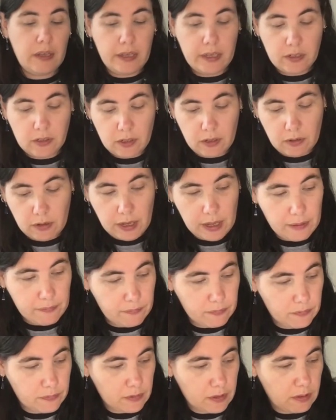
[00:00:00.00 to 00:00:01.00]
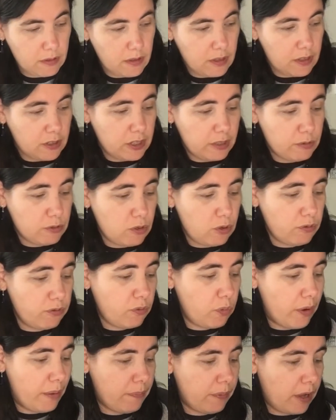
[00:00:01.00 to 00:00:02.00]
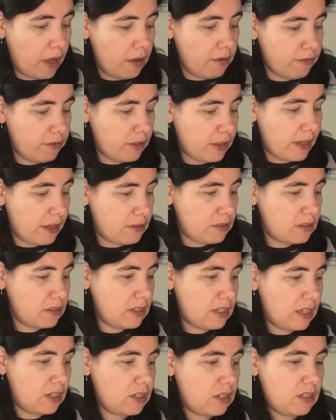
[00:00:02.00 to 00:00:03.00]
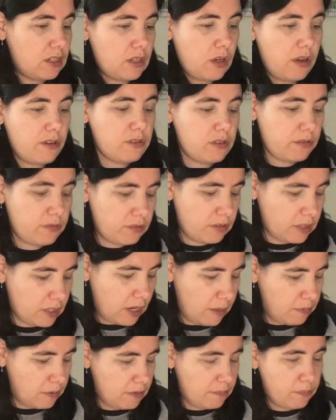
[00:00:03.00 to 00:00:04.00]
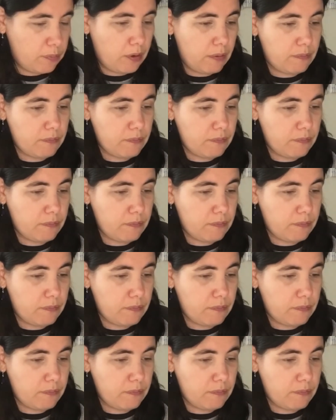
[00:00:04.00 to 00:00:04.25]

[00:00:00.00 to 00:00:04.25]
she'll call for whip go for 1,000 stitches. So I've shoved in a couple of